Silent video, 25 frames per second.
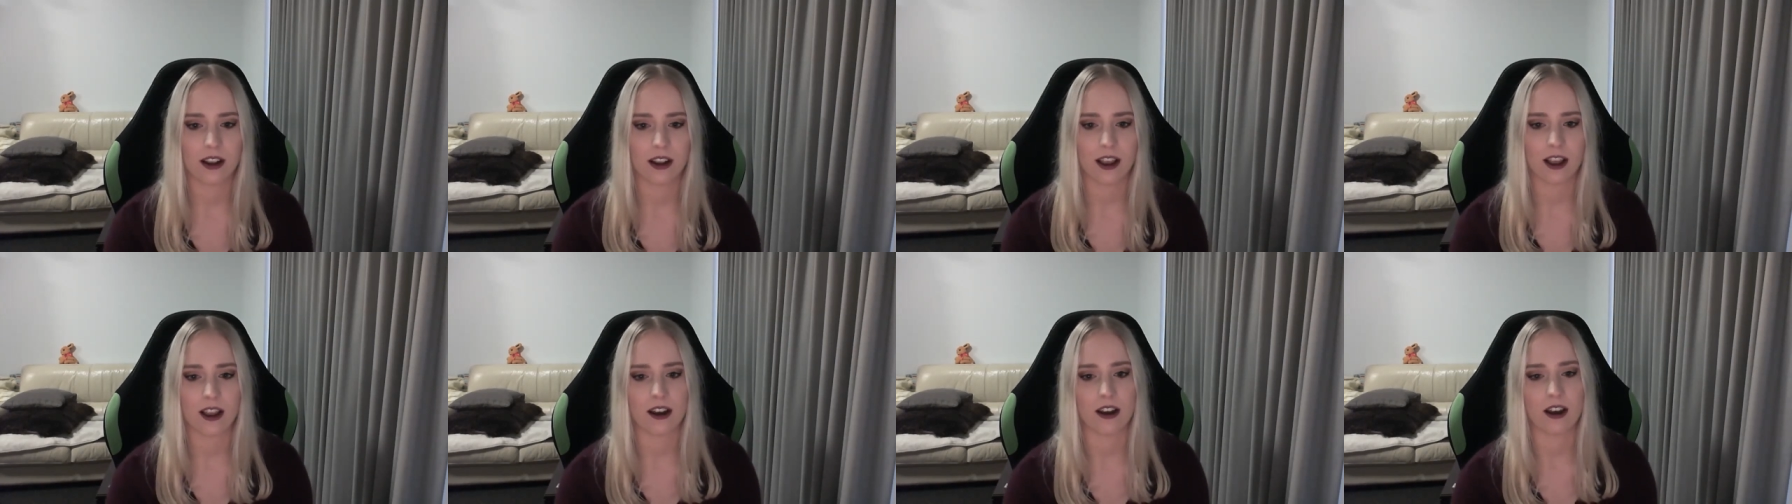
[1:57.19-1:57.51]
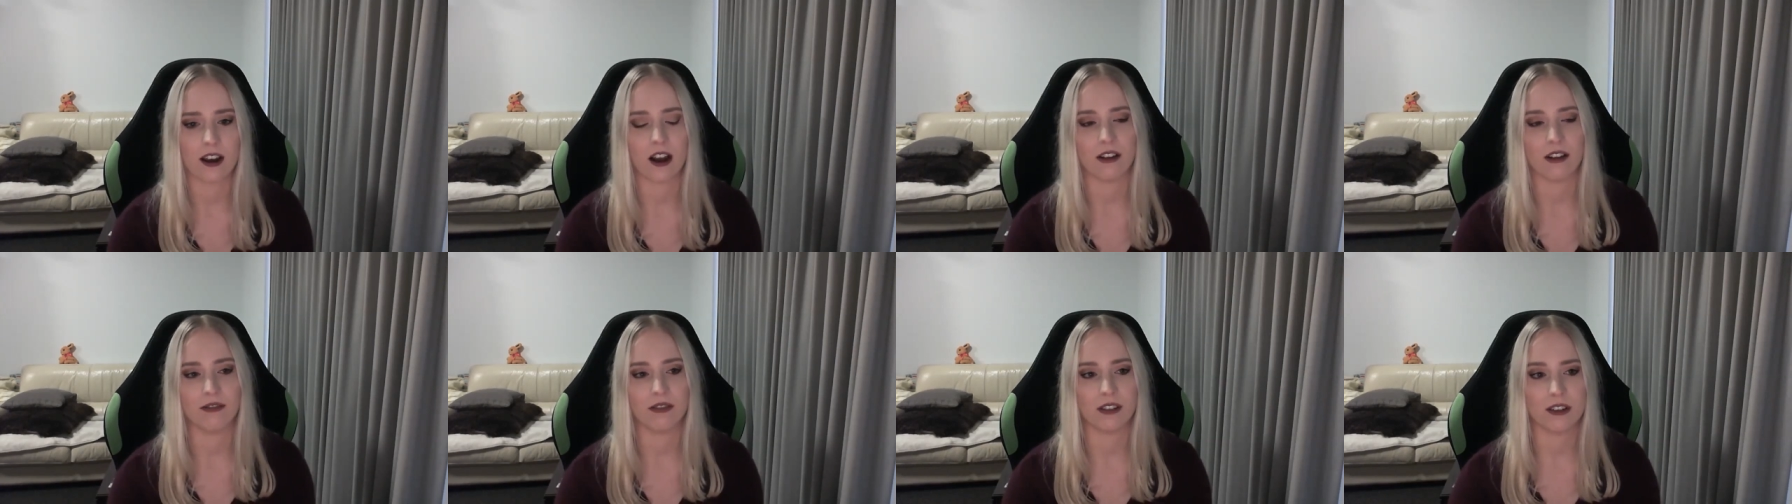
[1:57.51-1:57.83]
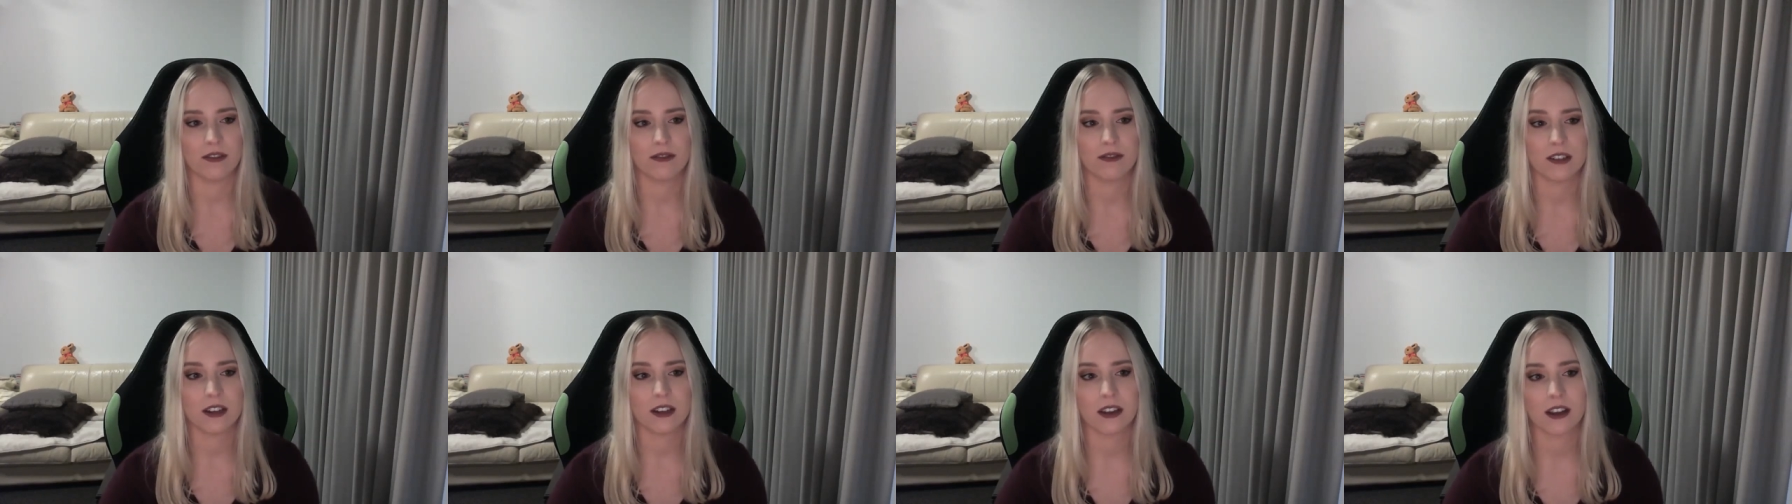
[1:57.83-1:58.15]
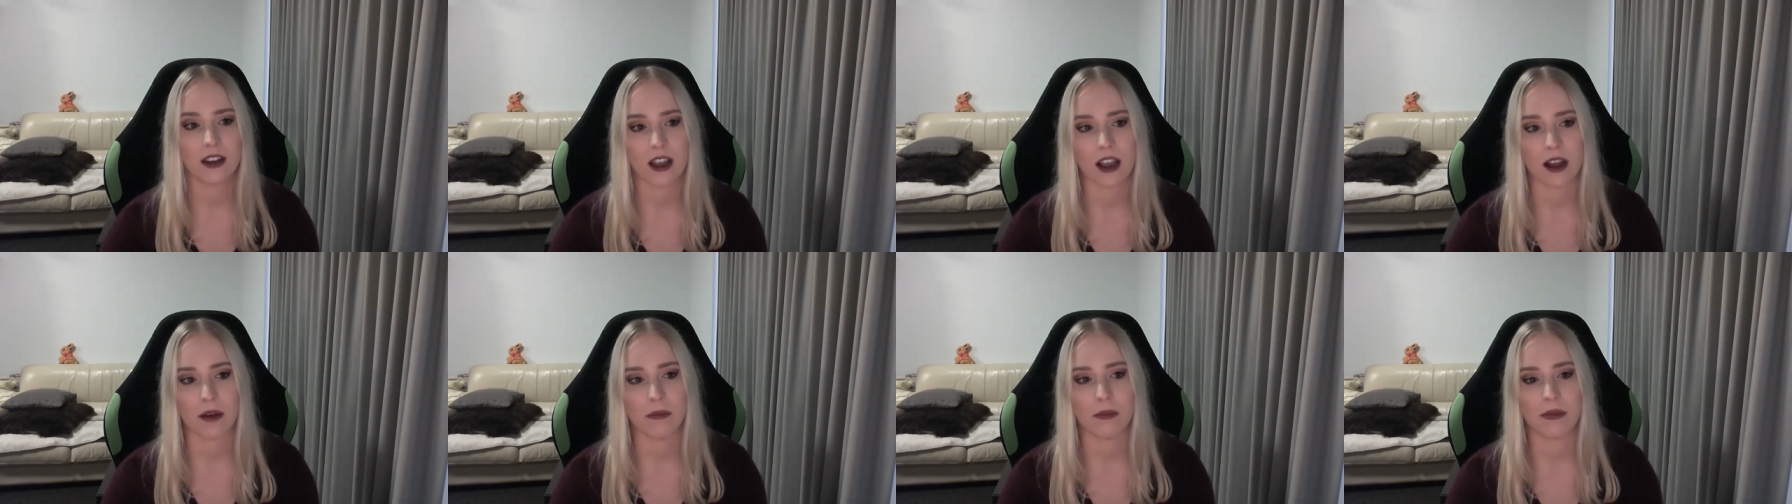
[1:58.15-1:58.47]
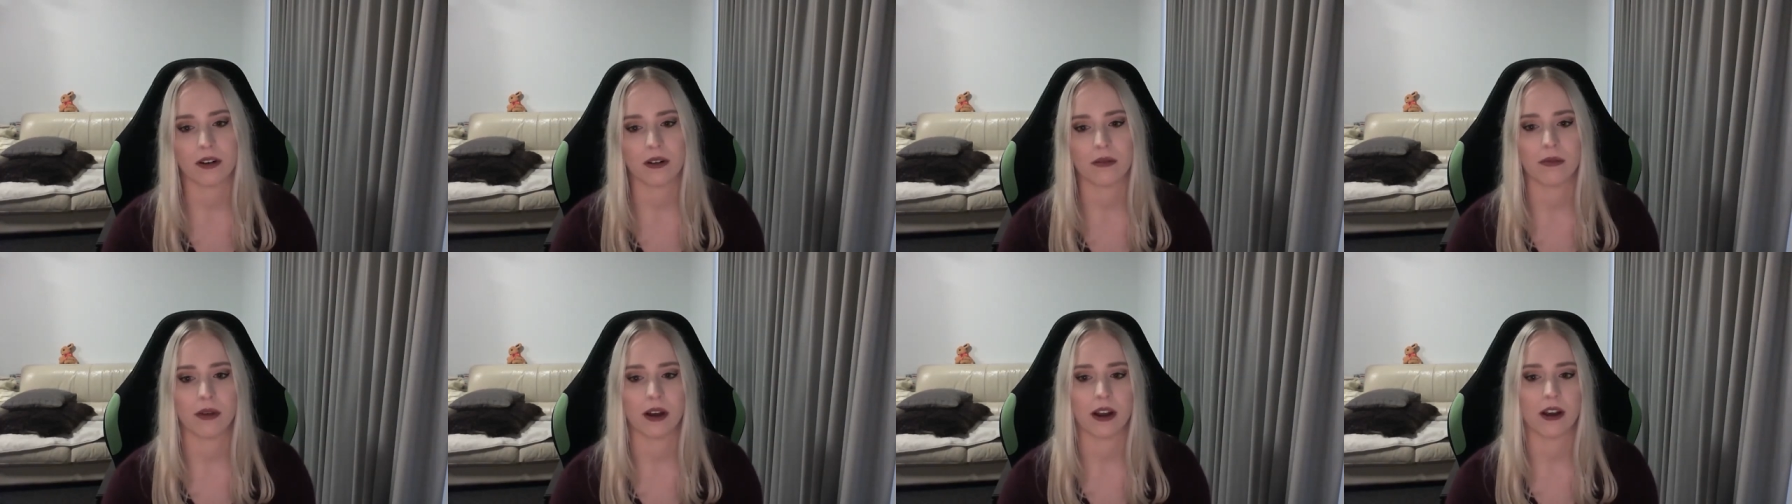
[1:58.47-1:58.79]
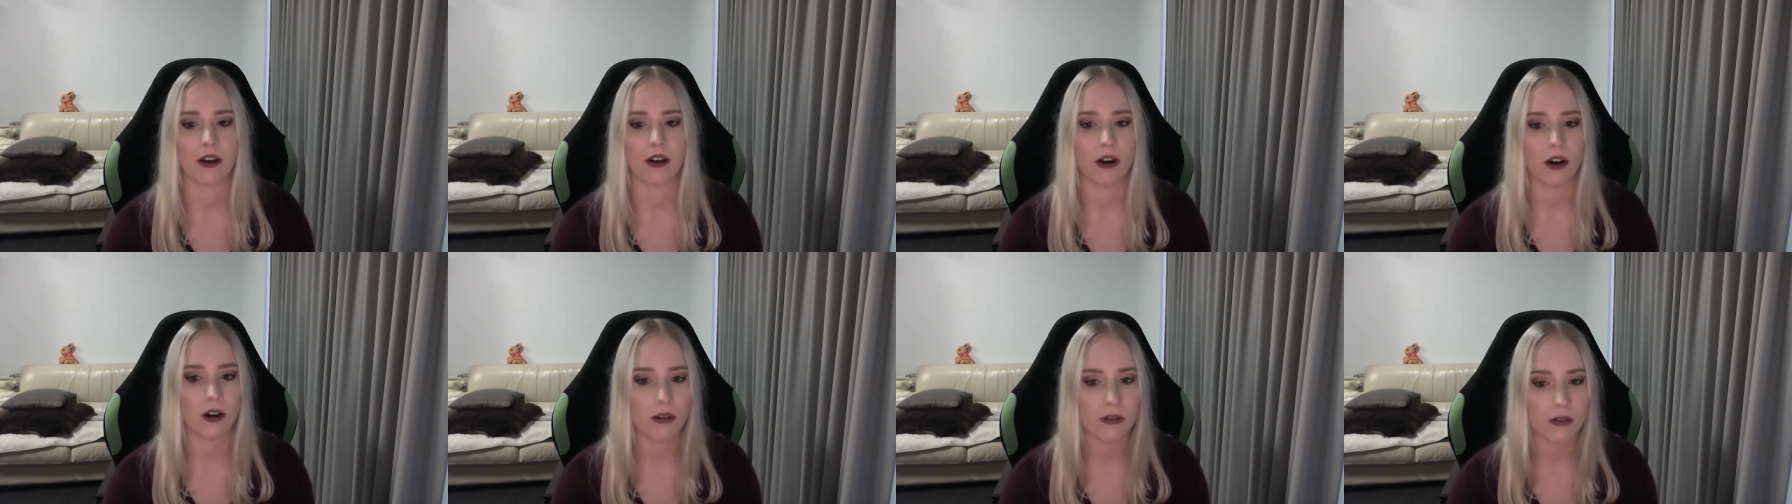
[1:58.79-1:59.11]
and I've lived in Canberra my
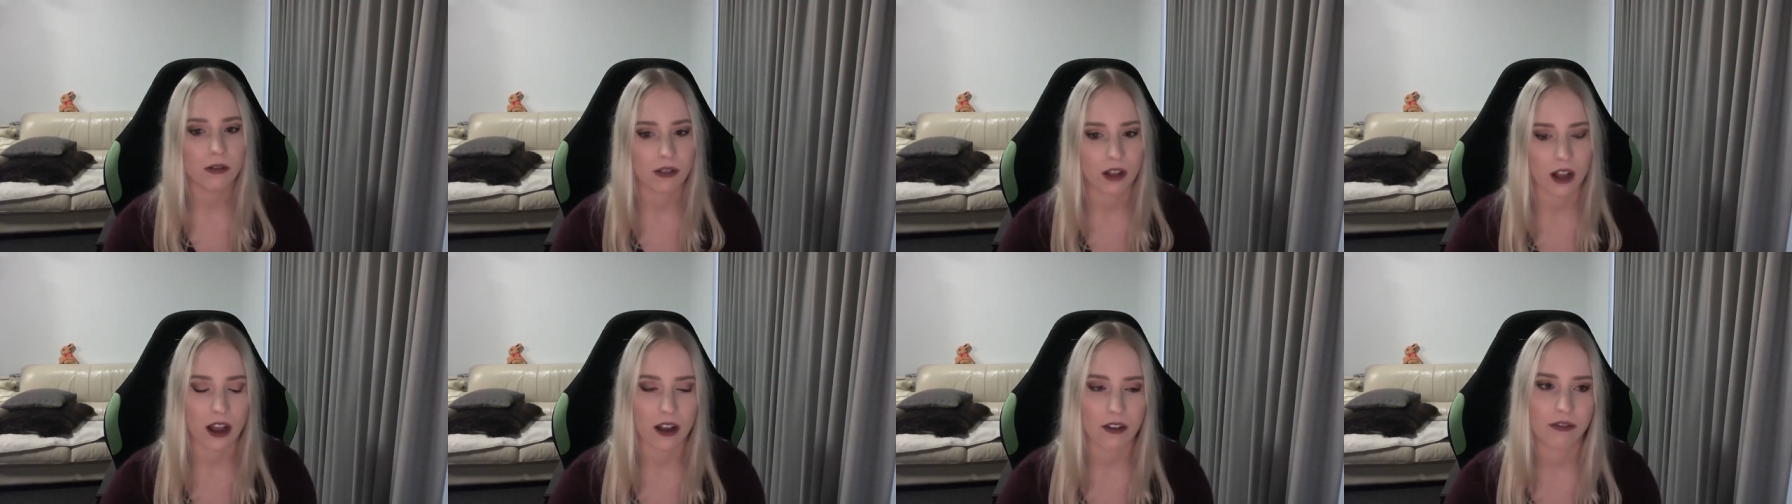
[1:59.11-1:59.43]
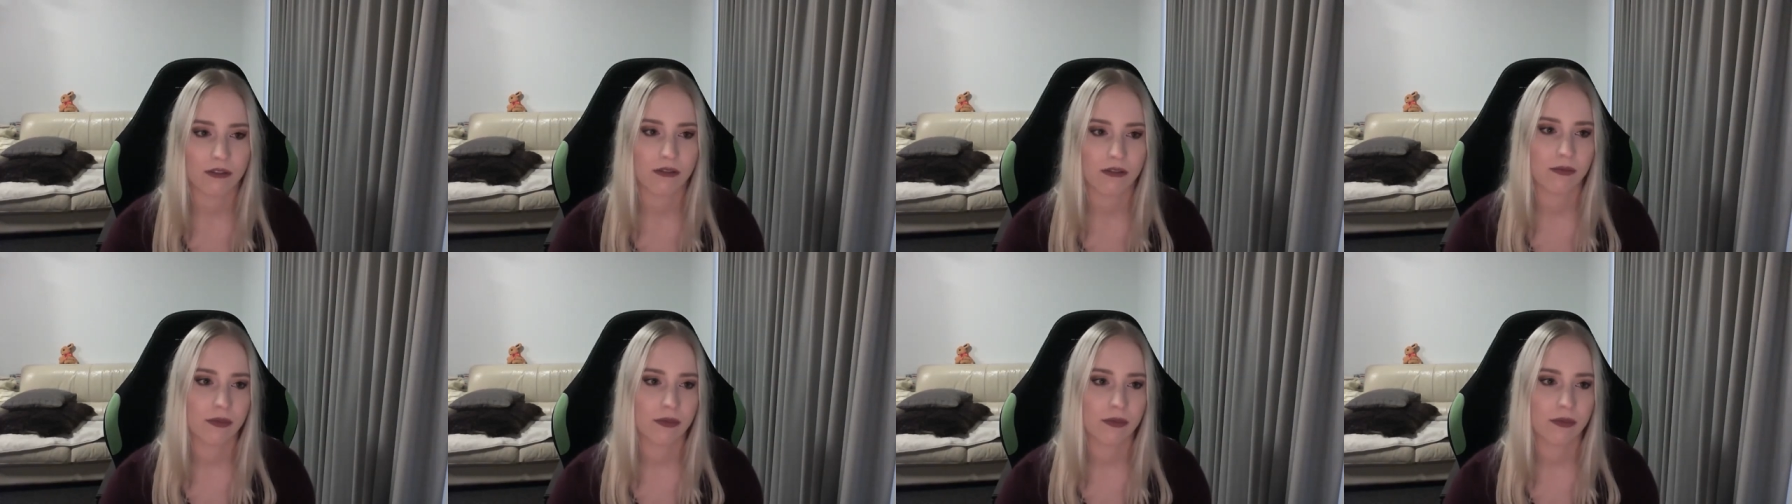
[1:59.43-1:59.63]
whole life.